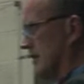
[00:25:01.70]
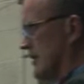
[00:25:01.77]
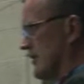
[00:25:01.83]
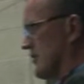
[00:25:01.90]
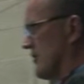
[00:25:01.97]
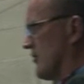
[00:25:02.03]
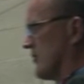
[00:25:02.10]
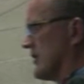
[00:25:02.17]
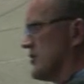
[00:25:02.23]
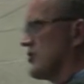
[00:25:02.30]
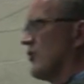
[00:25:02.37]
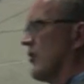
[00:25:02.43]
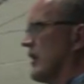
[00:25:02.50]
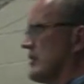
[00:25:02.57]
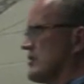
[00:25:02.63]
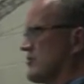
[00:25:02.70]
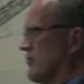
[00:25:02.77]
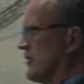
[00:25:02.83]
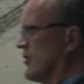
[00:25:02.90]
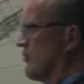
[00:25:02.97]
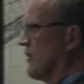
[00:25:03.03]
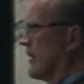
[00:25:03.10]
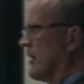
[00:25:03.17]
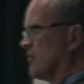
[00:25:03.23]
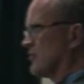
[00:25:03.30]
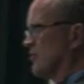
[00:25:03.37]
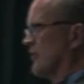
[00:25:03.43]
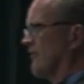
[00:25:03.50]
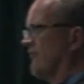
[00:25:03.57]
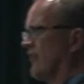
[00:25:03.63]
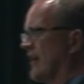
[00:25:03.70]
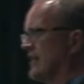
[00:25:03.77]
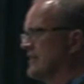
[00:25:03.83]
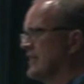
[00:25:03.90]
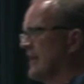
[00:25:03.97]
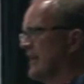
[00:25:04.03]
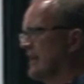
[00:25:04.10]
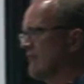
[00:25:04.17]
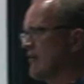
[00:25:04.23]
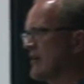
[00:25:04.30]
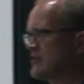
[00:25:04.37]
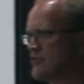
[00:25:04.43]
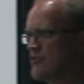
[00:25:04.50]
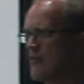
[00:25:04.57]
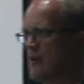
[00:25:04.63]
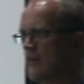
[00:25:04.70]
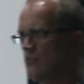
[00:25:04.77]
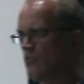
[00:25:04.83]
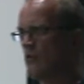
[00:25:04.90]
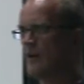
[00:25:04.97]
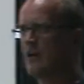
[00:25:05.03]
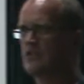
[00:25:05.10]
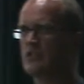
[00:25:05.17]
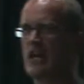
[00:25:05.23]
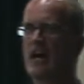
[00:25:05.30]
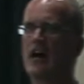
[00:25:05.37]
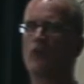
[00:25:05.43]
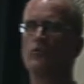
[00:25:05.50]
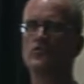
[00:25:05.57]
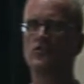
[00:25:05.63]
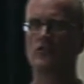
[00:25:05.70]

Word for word: the only choice when you went out to a fine dining restaurant was how would you